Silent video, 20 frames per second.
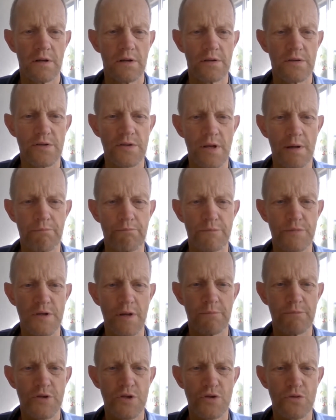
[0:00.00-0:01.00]
some
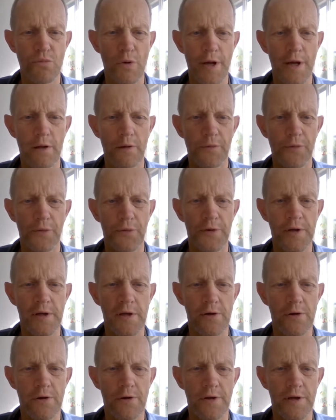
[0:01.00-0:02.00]
swales
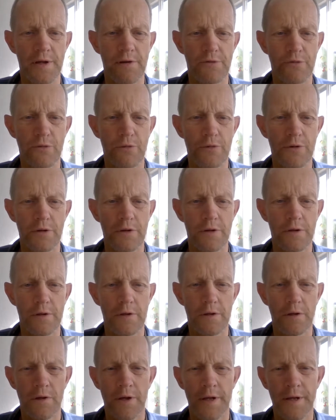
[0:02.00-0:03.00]
here into
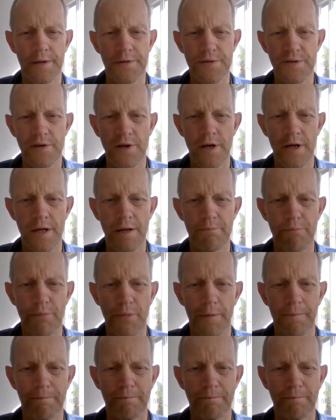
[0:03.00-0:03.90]
the landscape